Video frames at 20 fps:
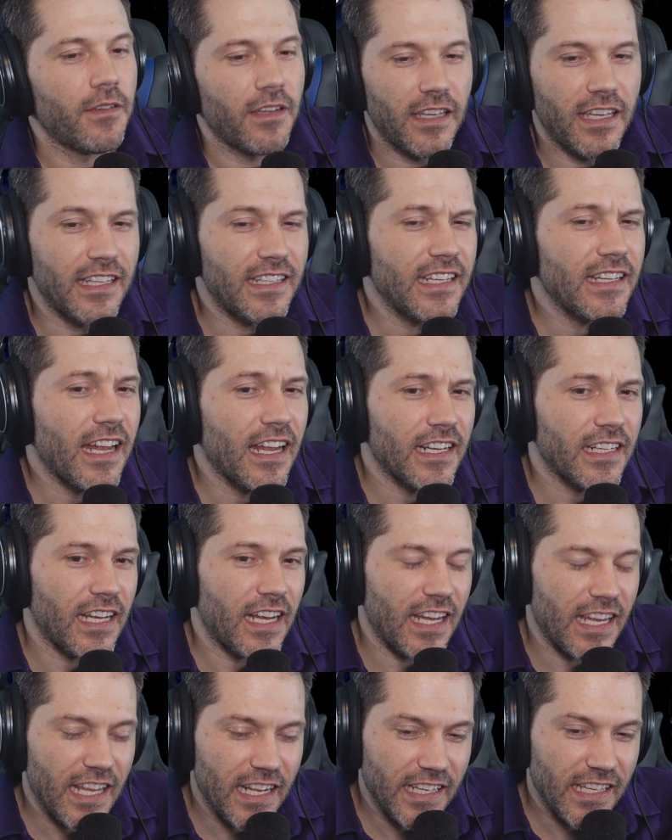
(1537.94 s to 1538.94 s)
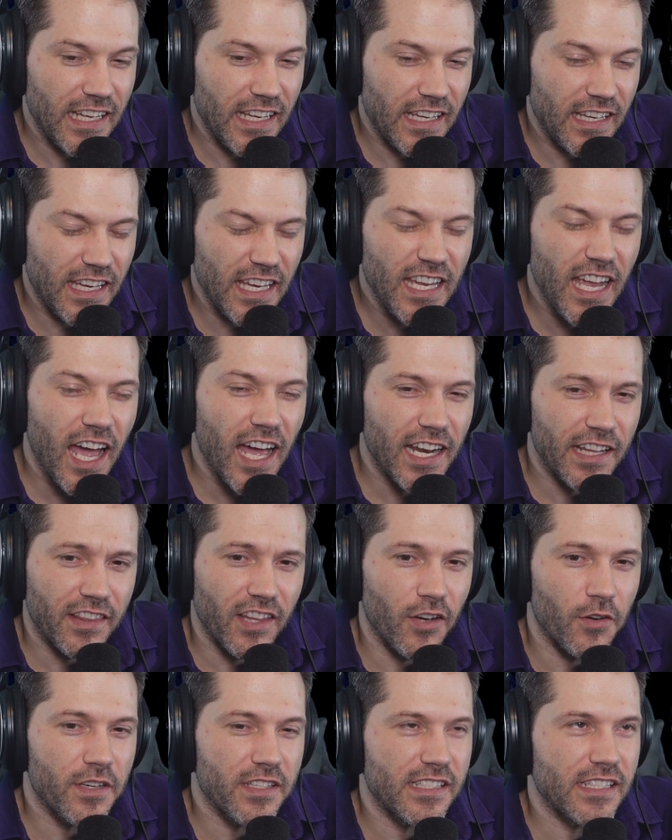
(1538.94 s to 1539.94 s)
He did. He got it,
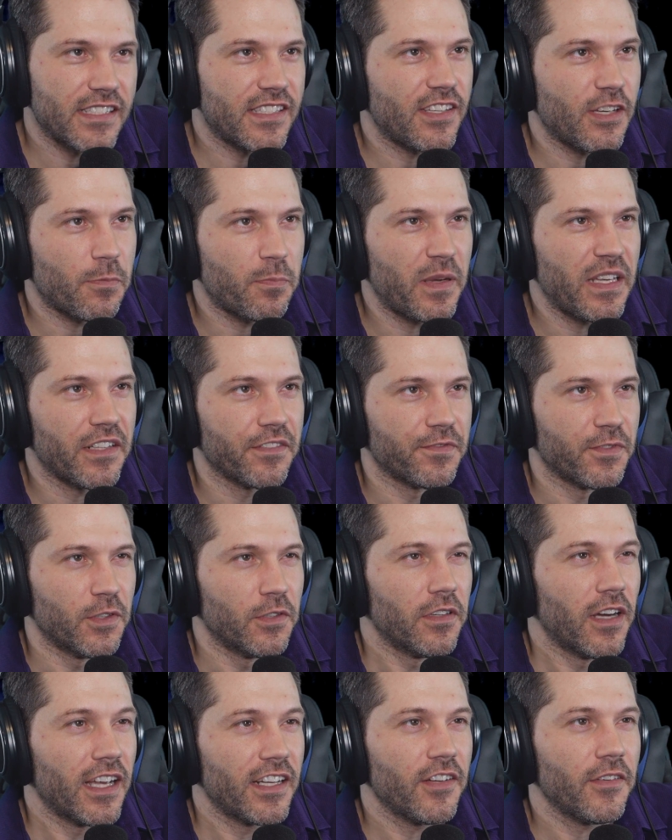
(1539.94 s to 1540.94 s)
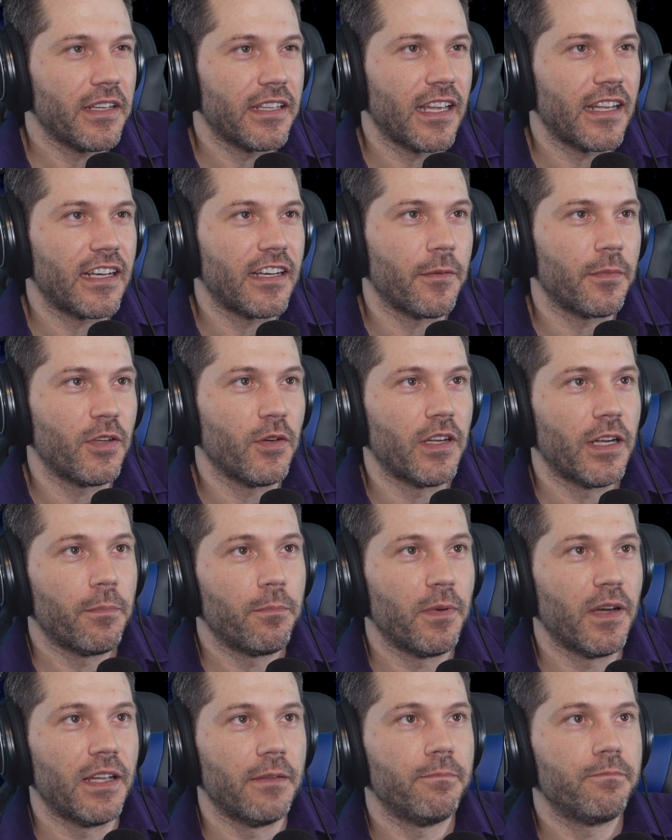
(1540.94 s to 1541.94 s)
though, because it's You're Pitiful. I know he ended up doing it,
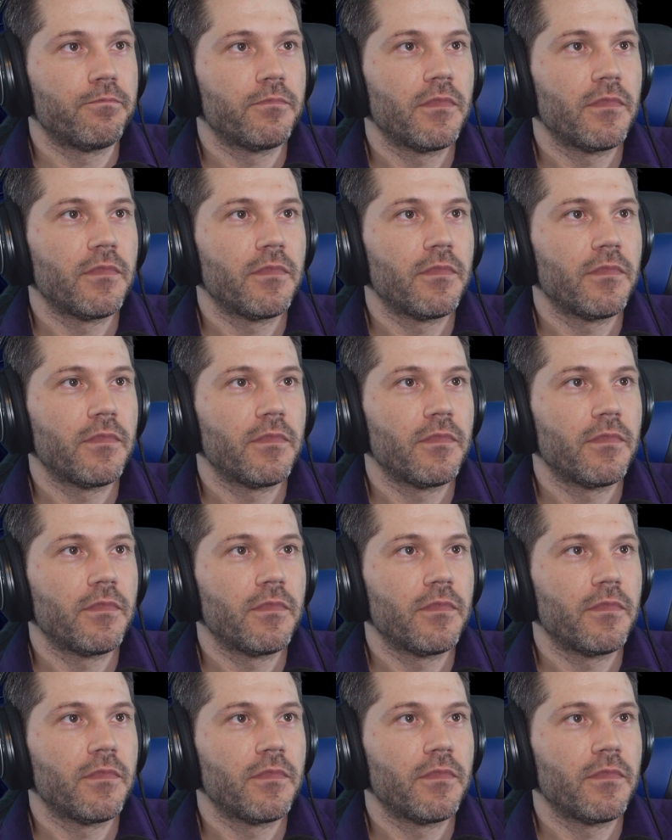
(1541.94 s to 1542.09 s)
but...